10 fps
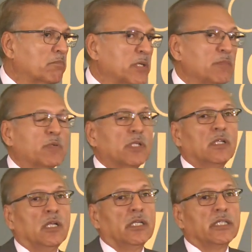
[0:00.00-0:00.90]
people
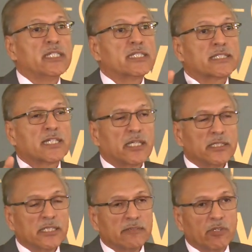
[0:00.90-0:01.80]

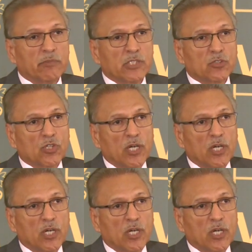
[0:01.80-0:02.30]
discouraging women to